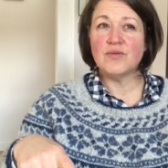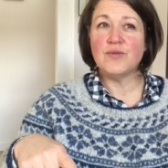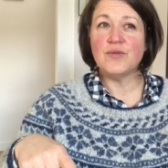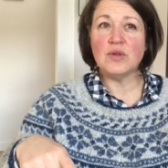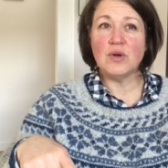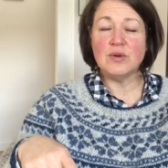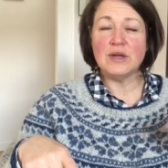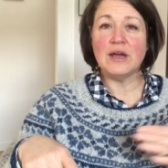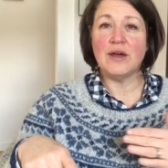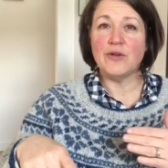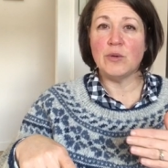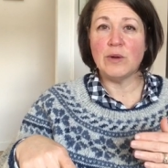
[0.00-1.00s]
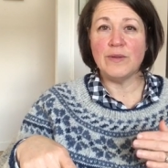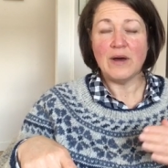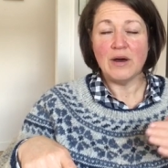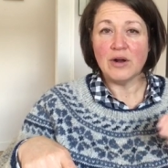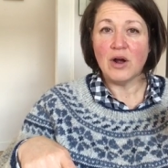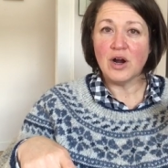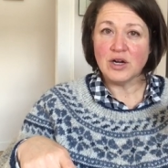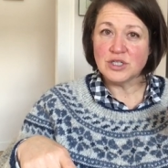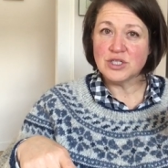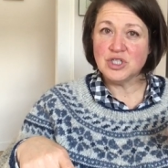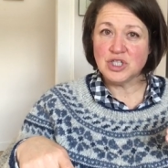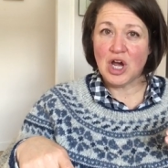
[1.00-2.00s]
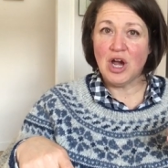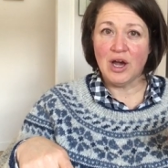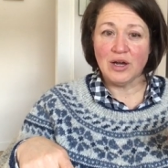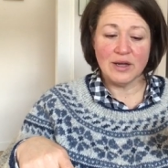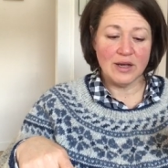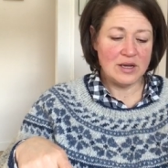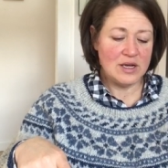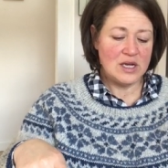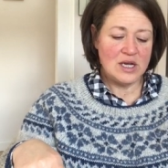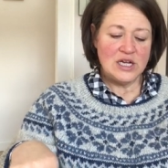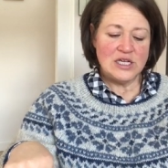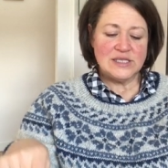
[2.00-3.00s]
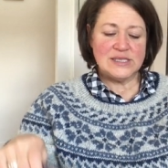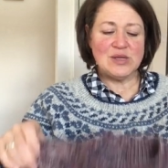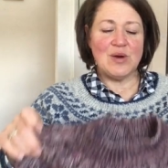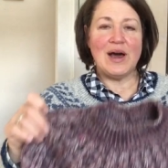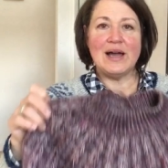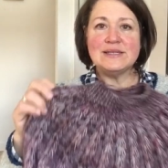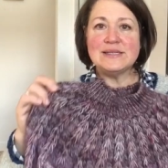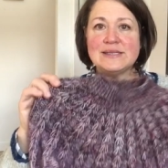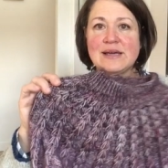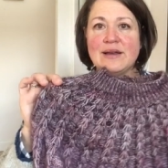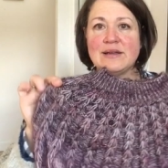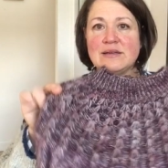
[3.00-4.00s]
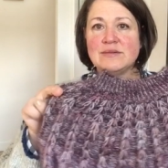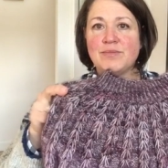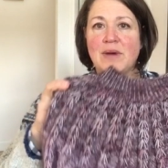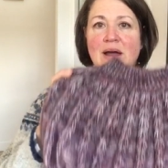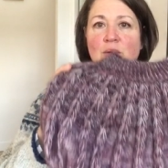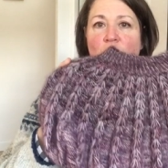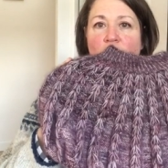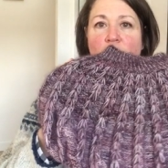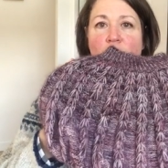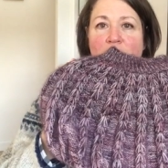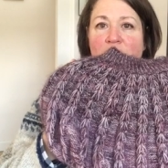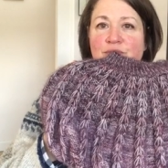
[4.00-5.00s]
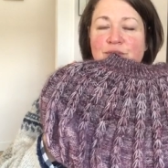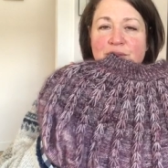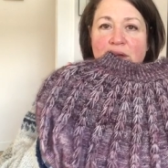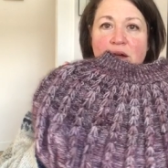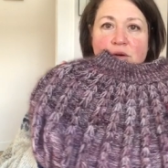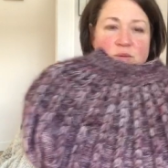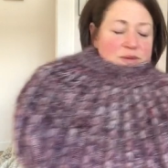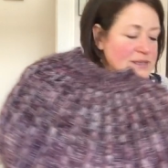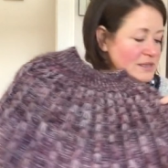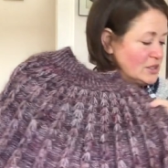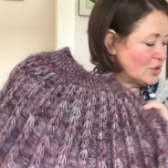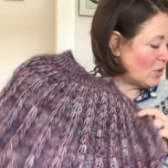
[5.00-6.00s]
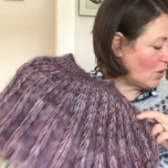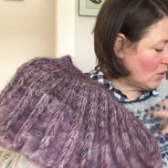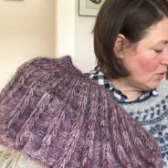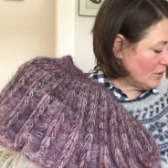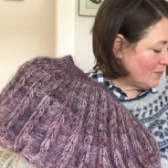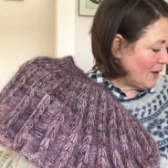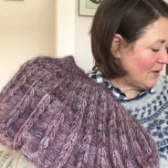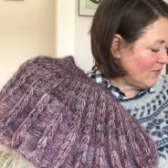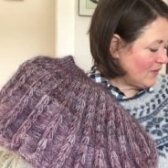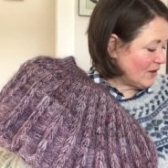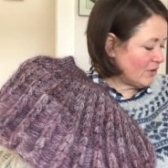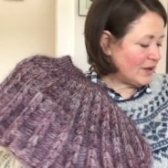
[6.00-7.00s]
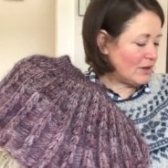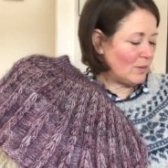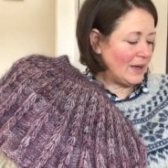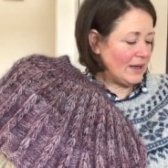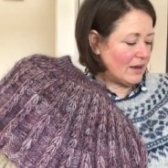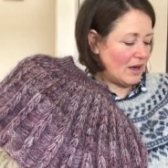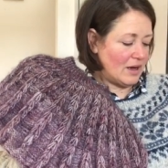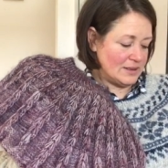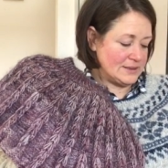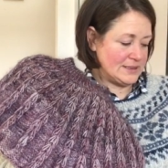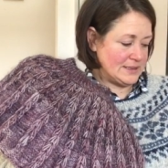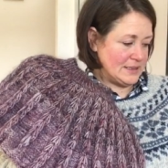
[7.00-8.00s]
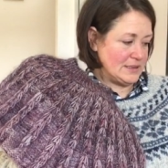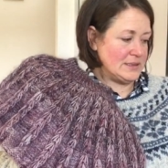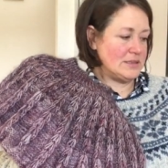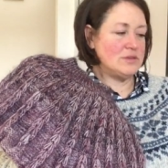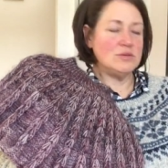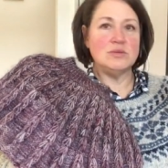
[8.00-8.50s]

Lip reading: flow together without a harsh jog. So I decided my workaround for that was to hold my fingering weight constant,